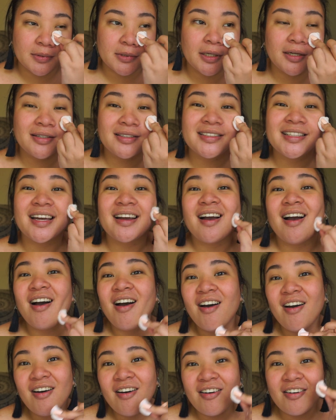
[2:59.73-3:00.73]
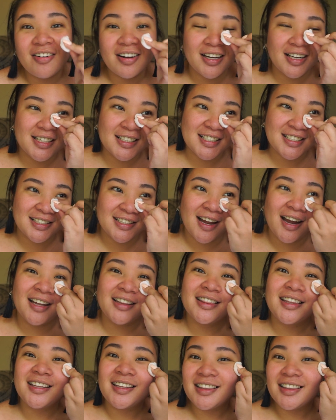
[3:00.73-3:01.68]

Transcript: So I was like, oh, it's not the